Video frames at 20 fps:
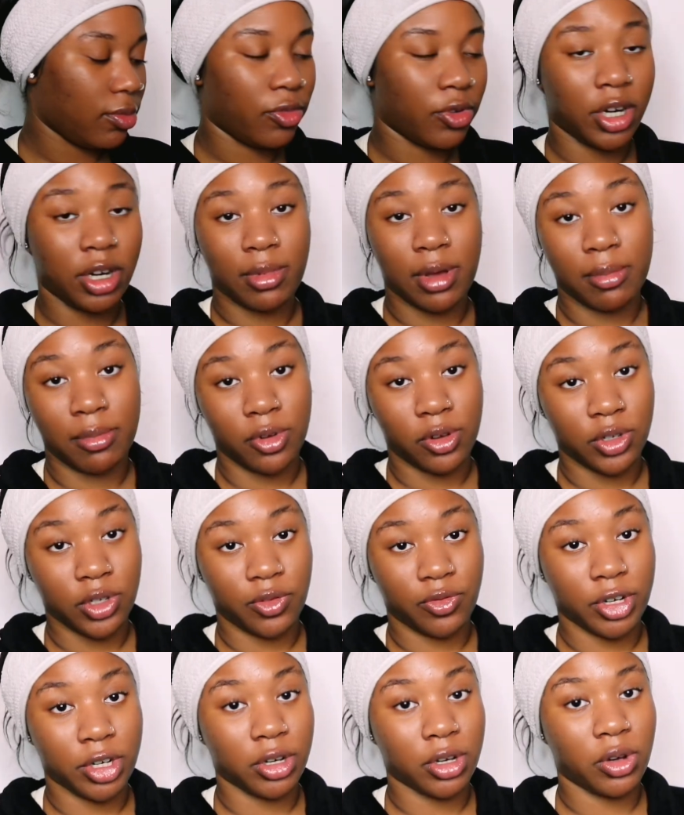One of my most
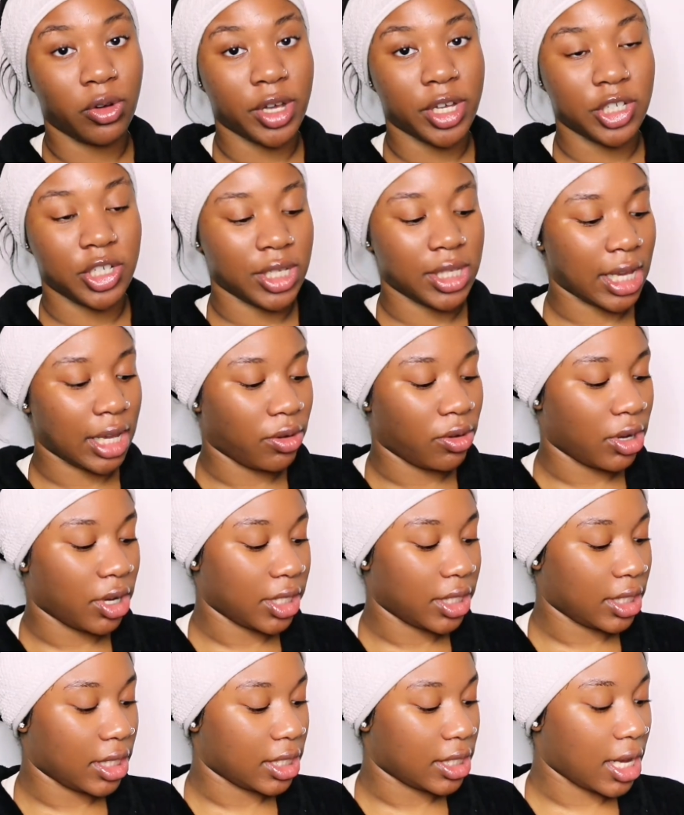frequent questions I got
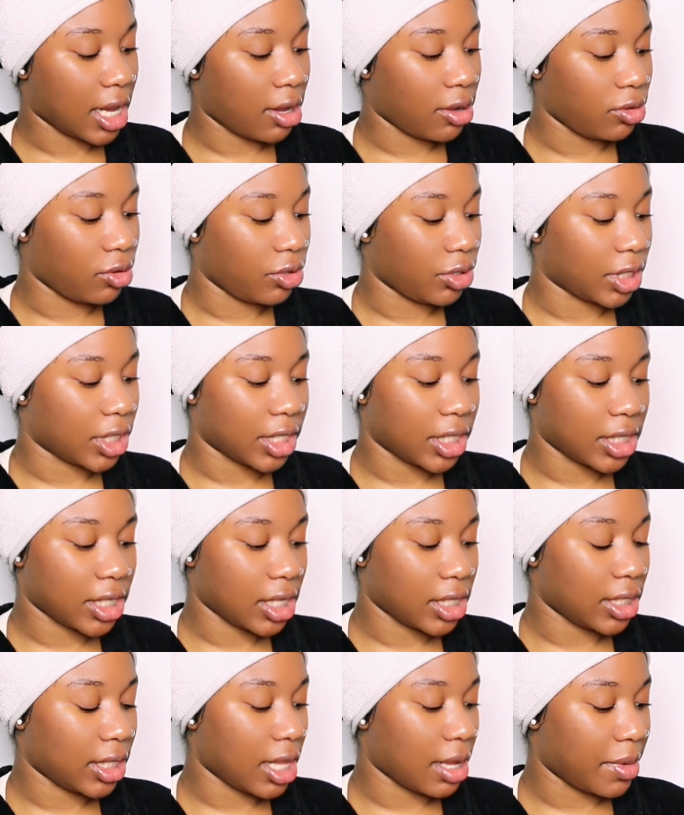asked is, how long did it take
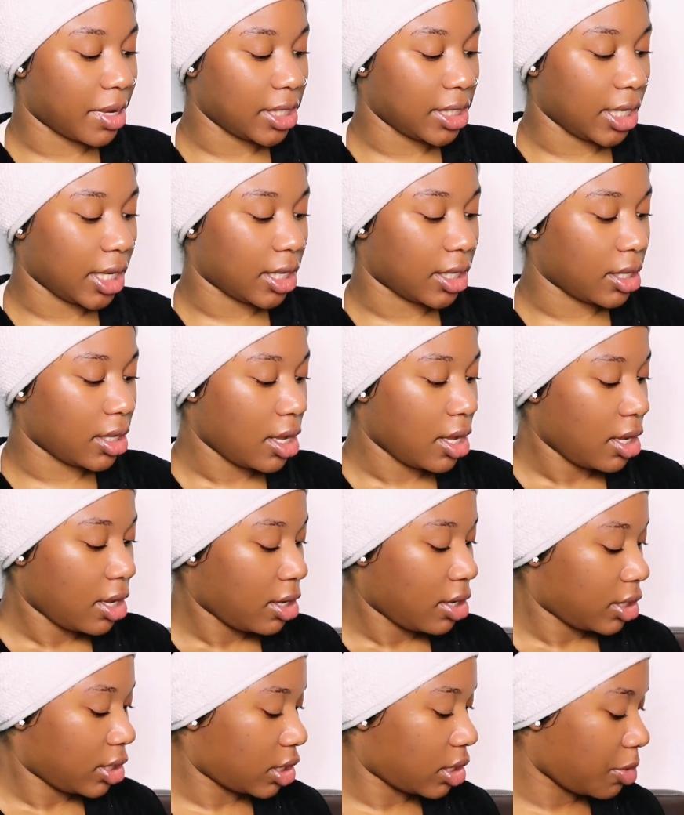to clear my skin?
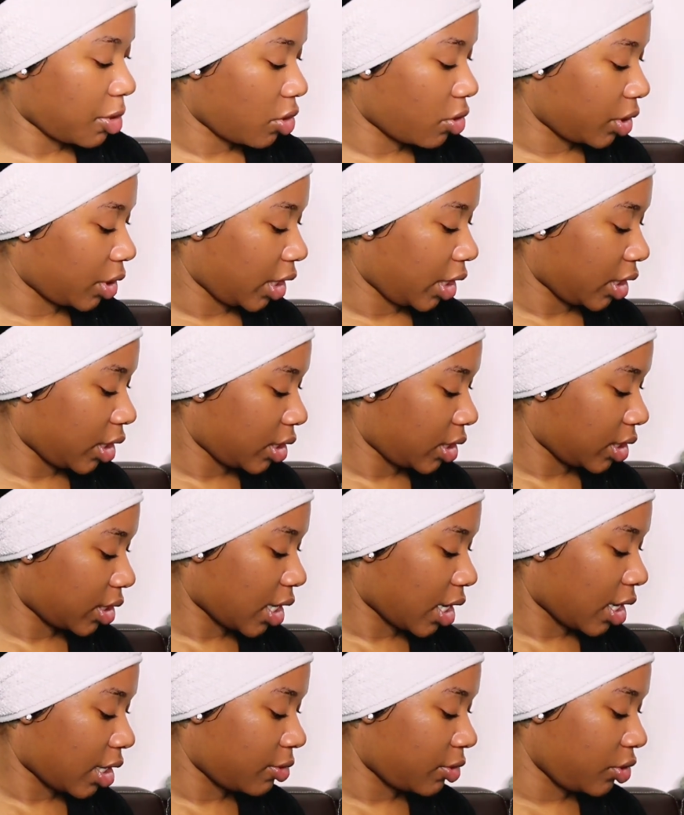To be honest,
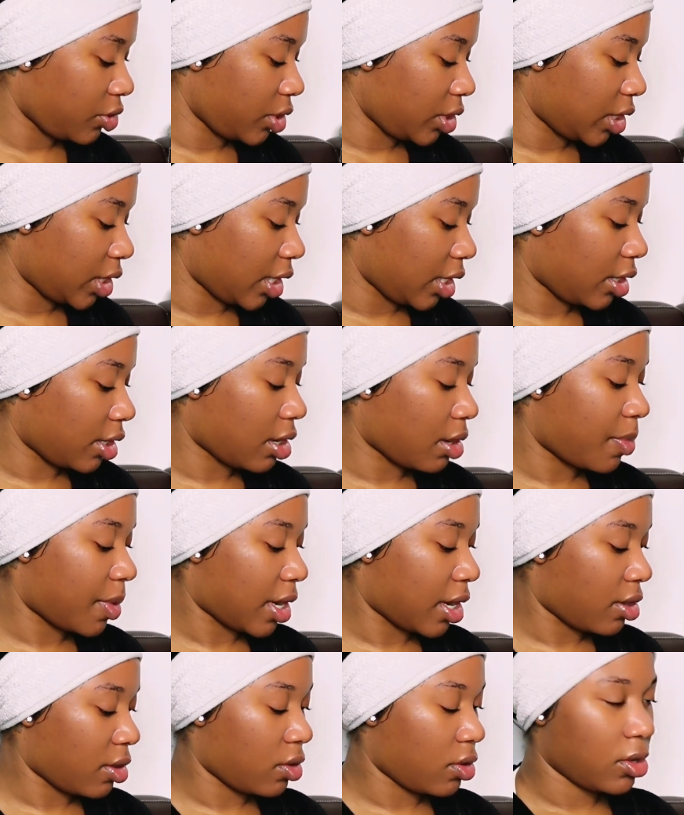I've used it
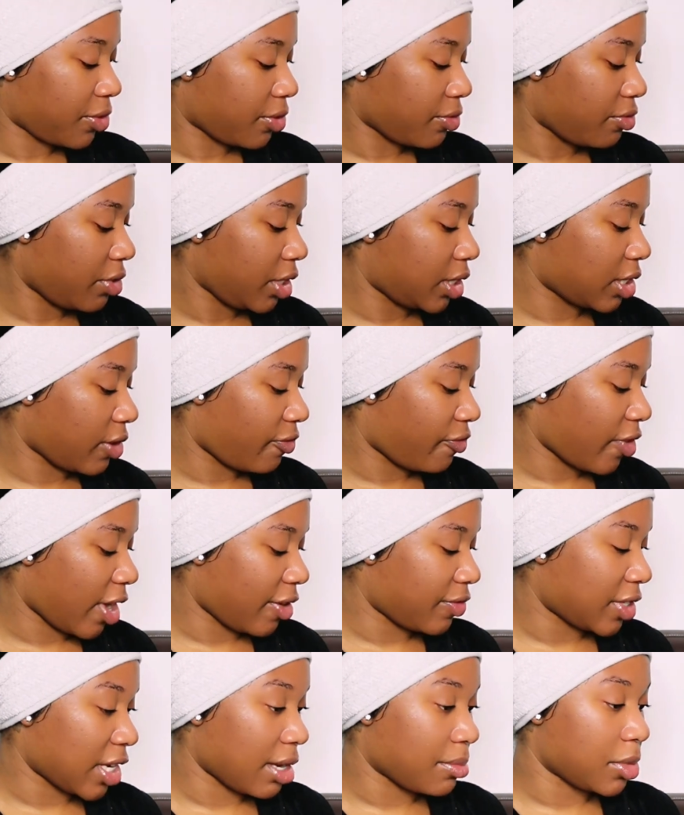about 3 to 5
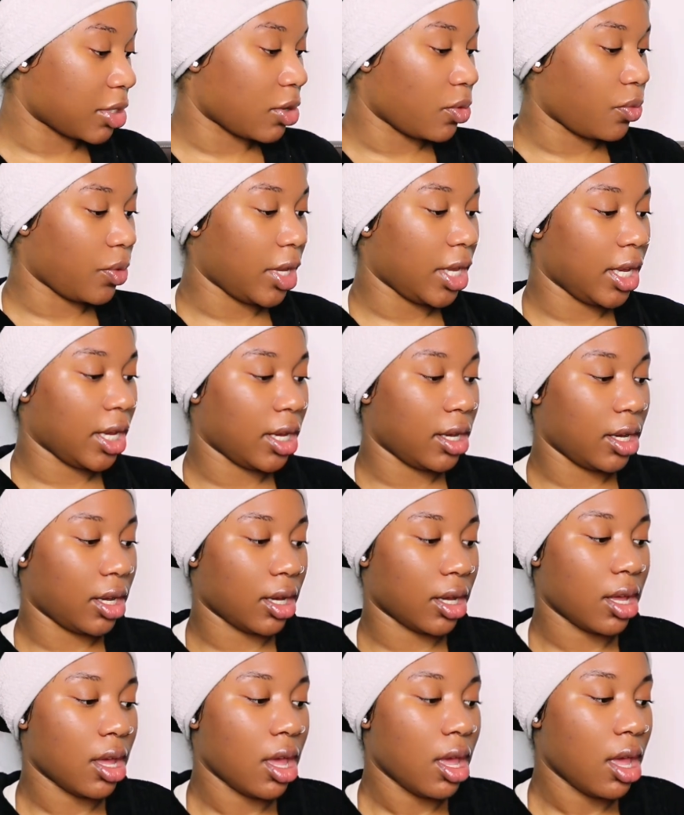times a week
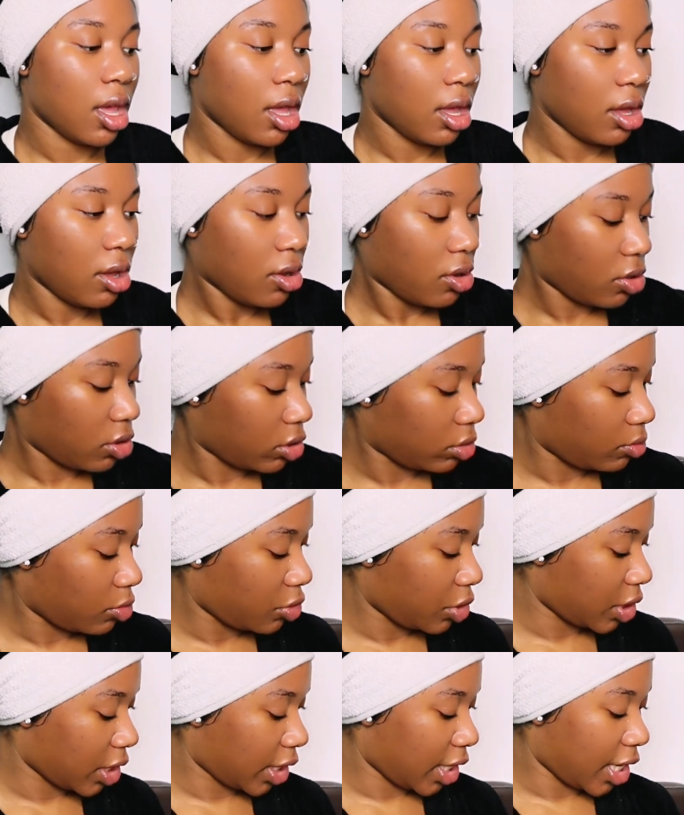on
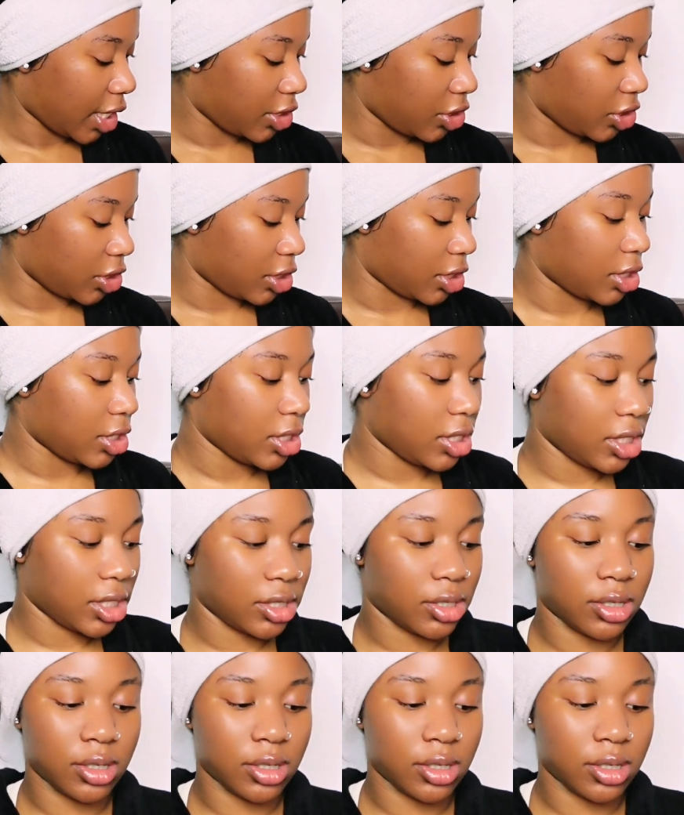most occasions,